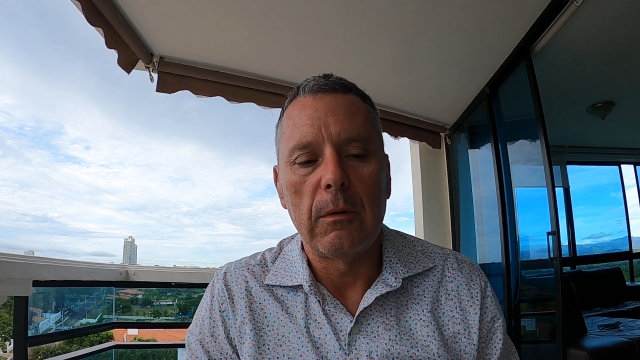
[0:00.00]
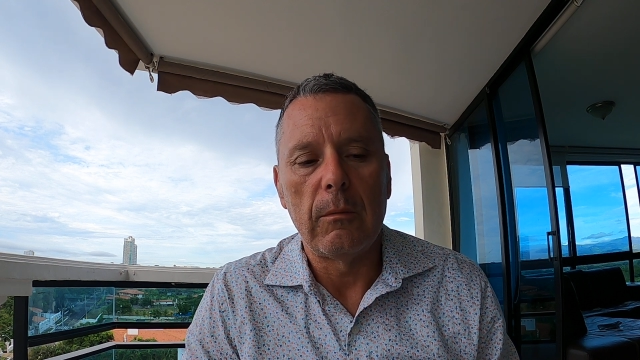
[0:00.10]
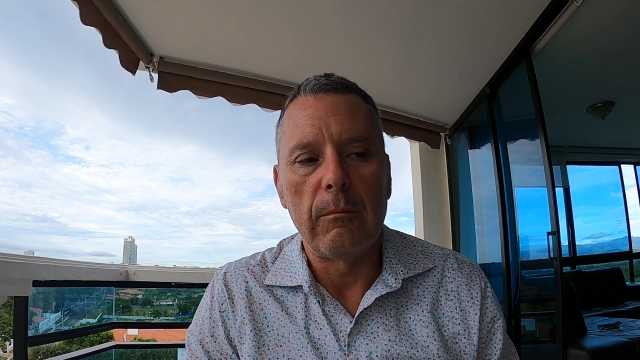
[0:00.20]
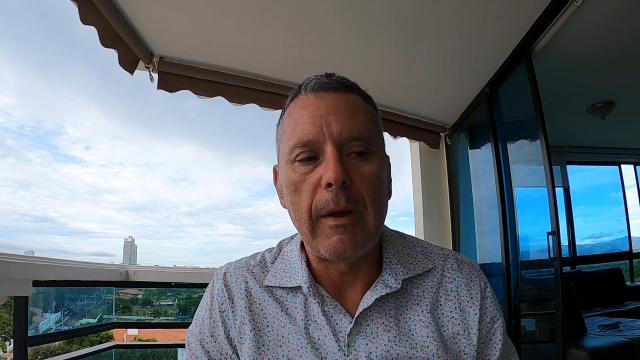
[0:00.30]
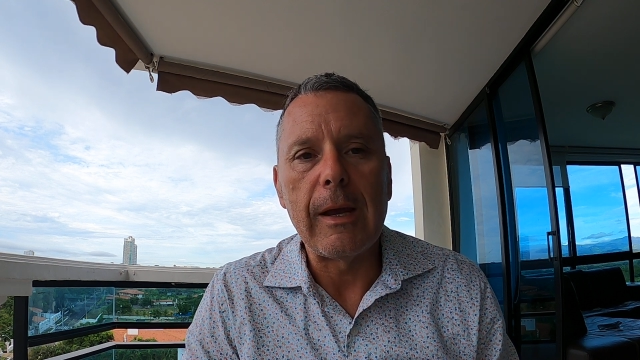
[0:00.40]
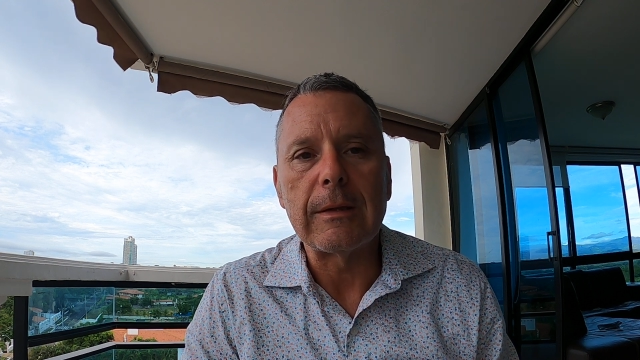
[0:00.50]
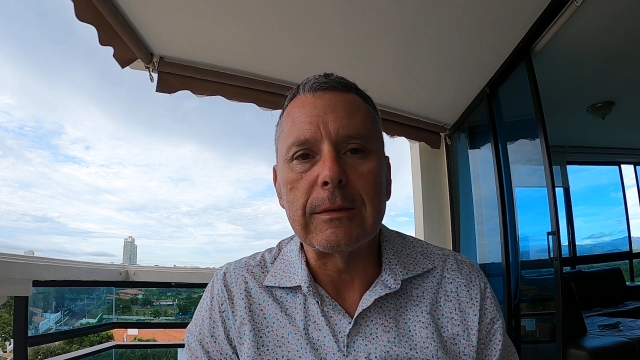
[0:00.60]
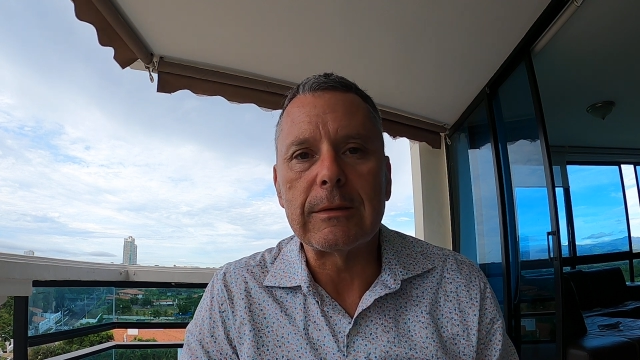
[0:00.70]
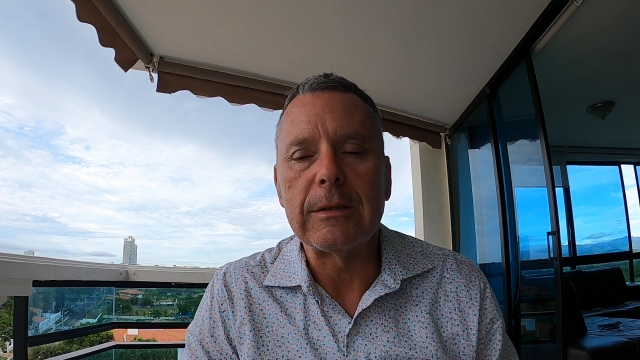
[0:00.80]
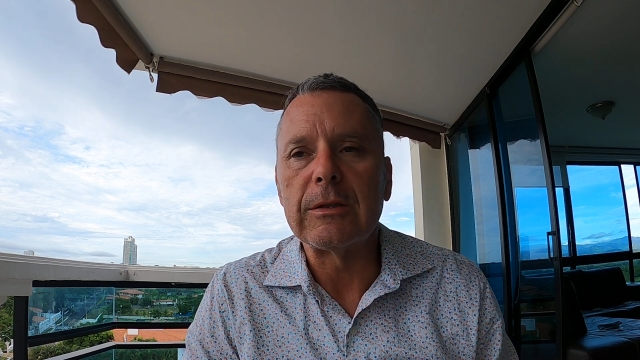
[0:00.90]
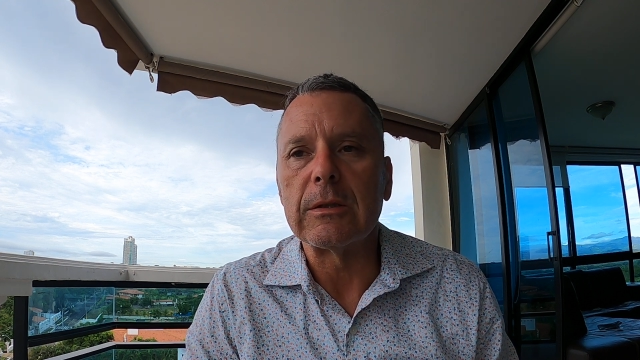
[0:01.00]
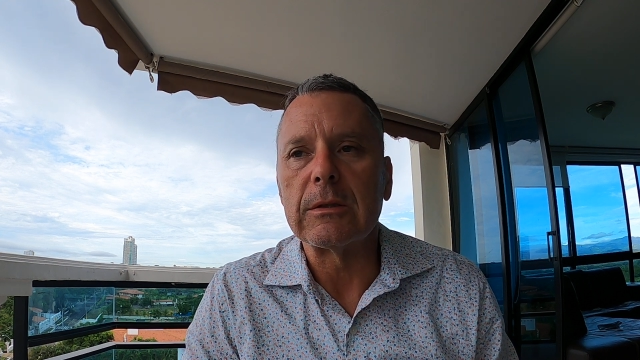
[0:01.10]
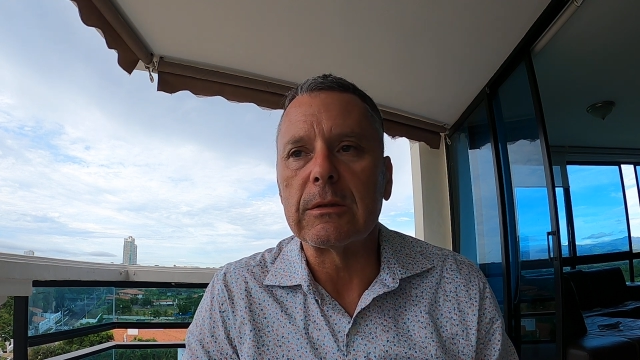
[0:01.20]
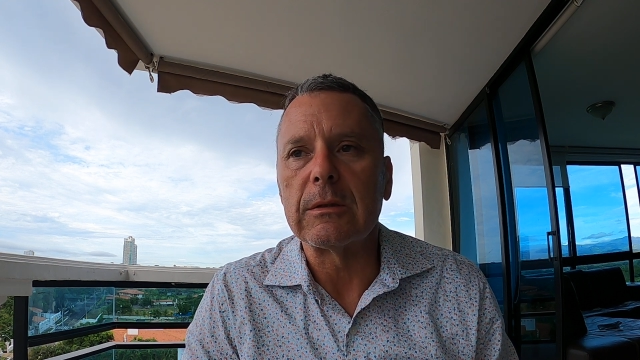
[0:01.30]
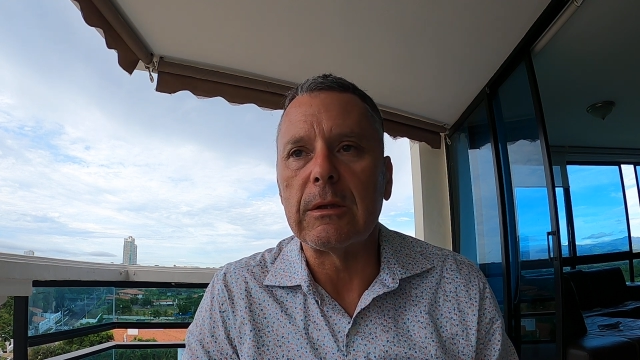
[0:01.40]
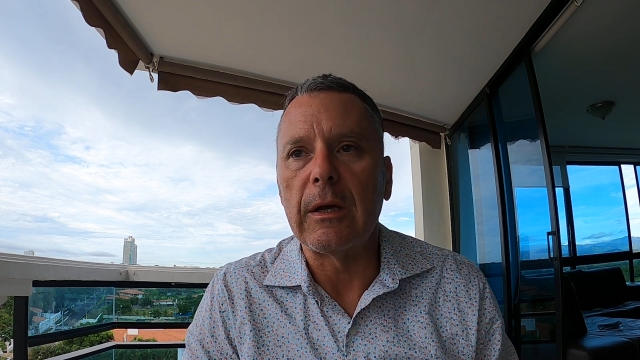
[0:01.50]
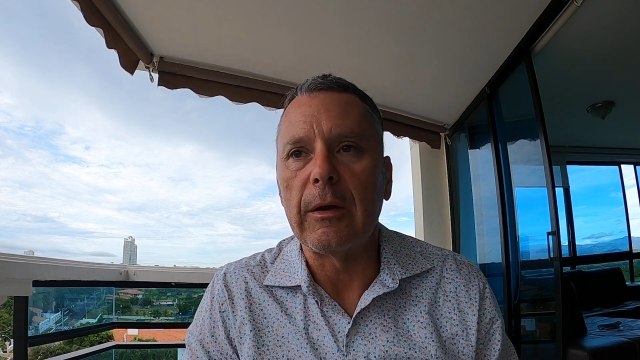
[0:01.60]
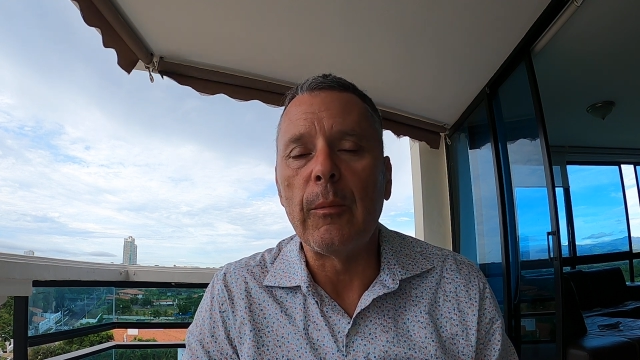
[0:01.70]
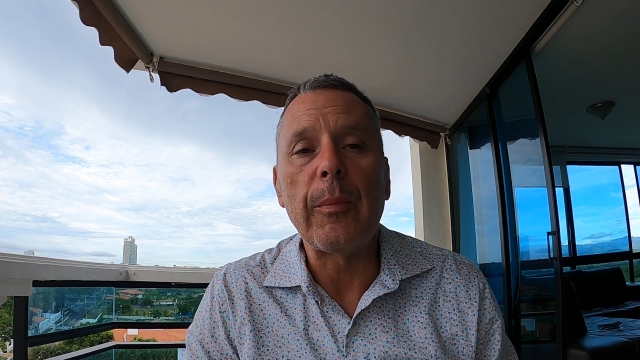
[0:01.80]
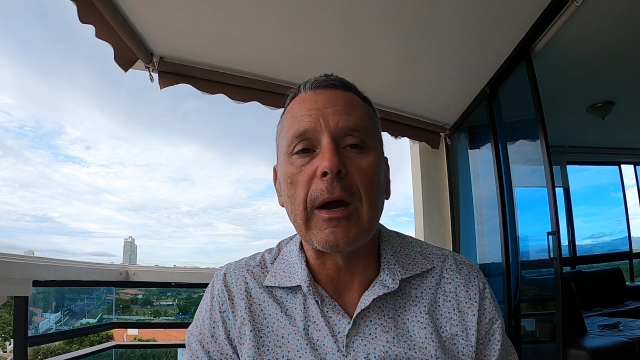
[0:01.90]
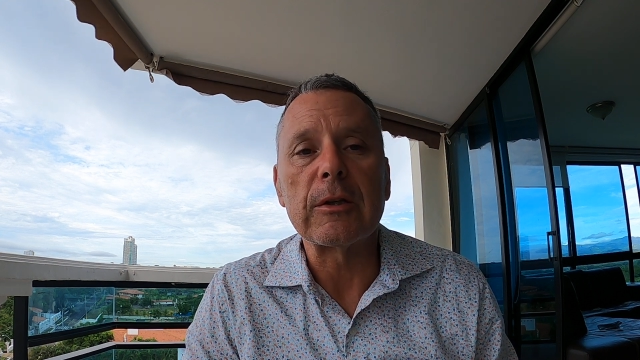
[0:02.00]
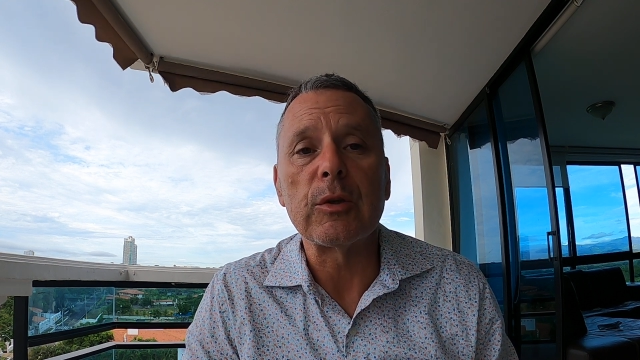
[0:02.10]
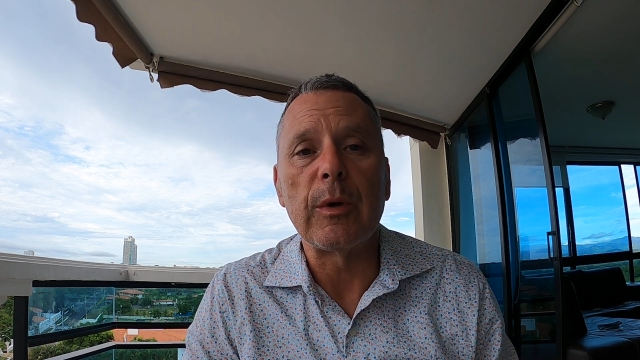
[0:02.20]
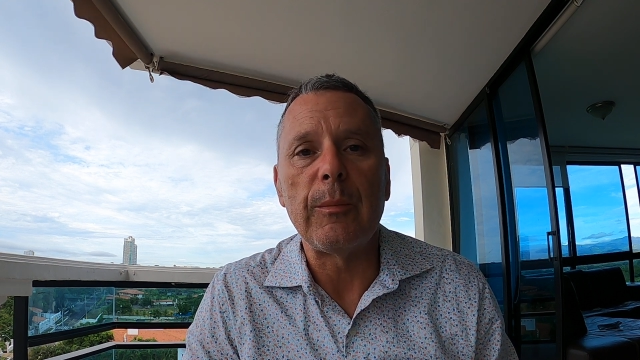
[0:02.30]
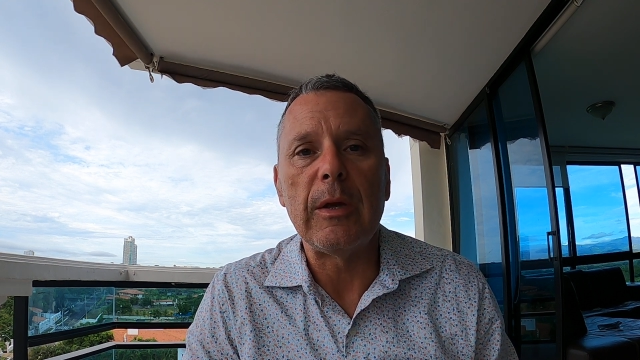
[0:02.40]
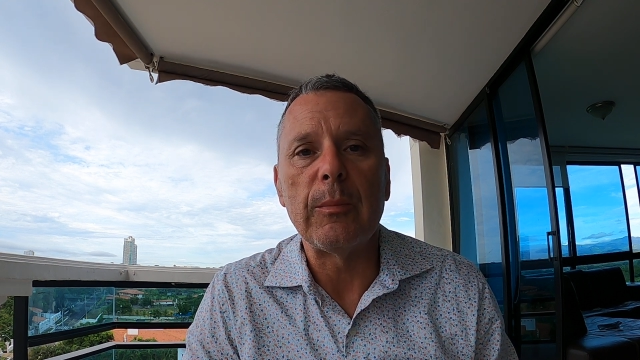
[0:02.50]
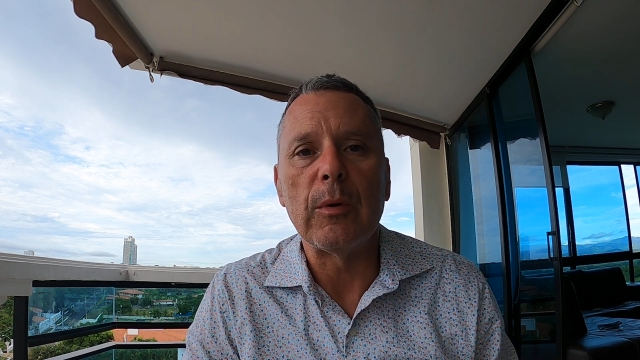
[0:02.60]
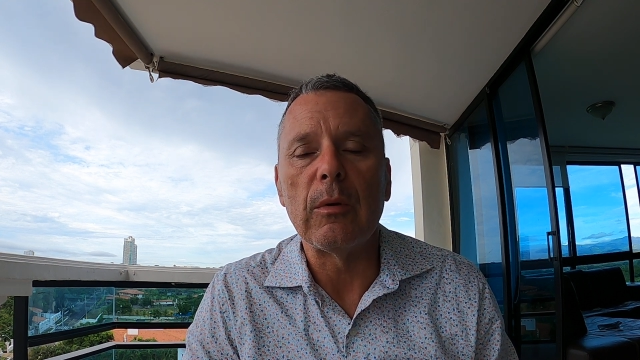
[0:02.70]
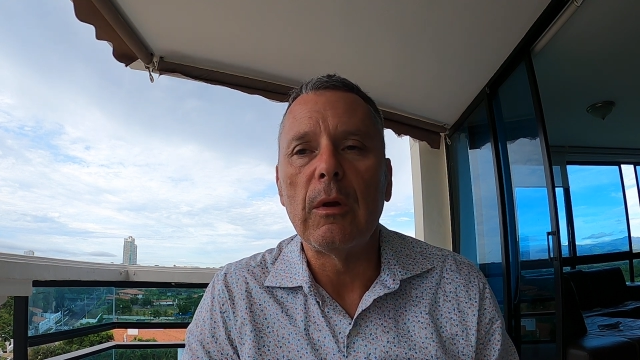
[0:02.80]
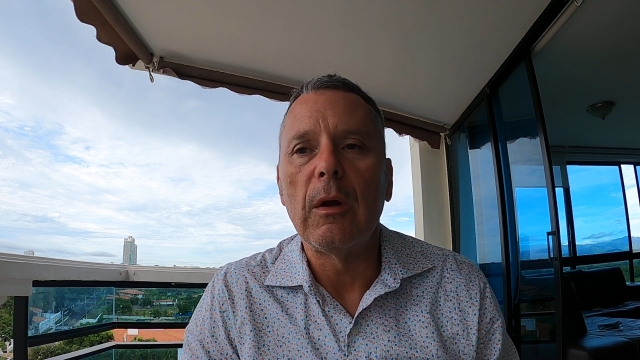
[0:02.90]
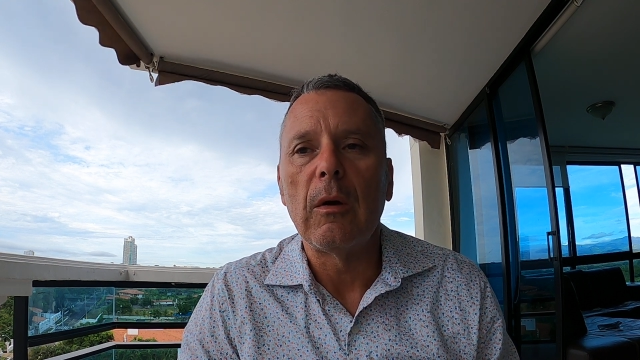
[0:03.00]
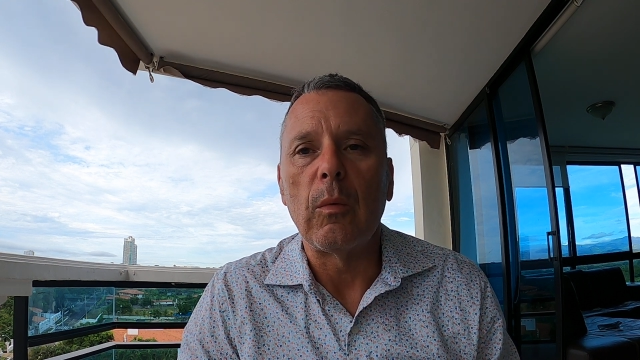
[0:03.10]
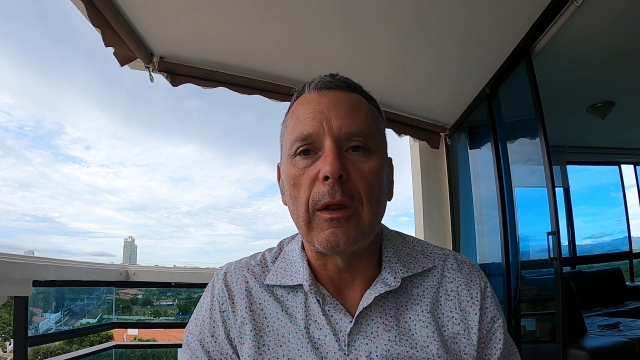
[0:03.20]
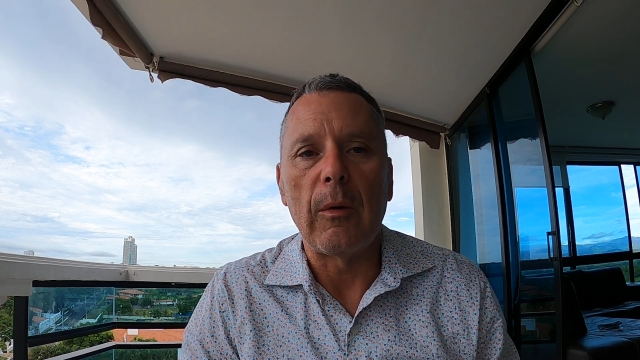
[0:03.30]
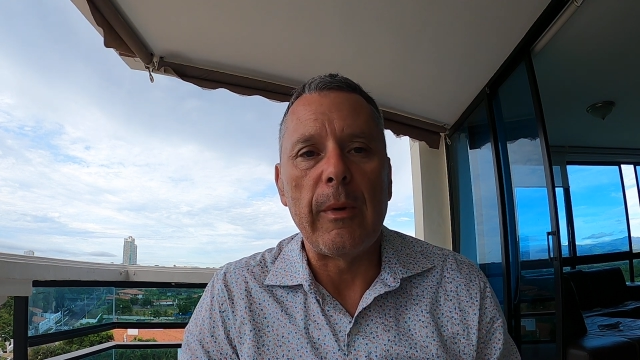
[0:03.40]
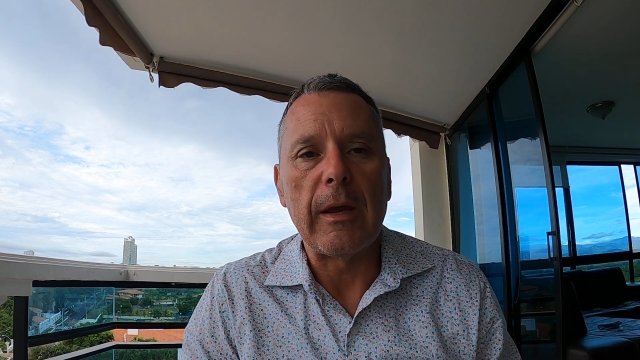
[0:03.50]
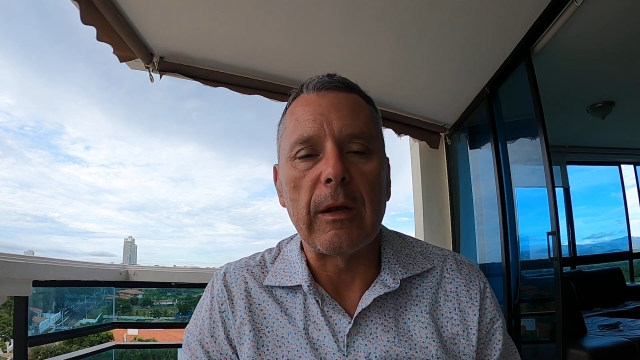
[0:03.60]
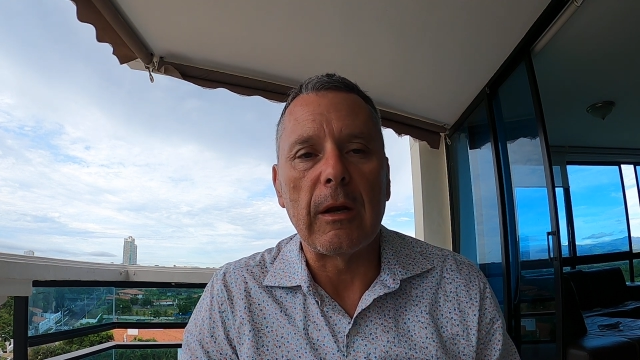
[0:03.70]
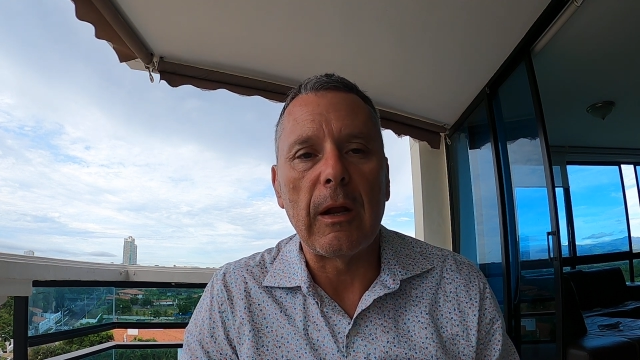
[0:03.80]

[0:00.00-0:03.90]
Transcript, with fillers: make decisions that impact so many people without making an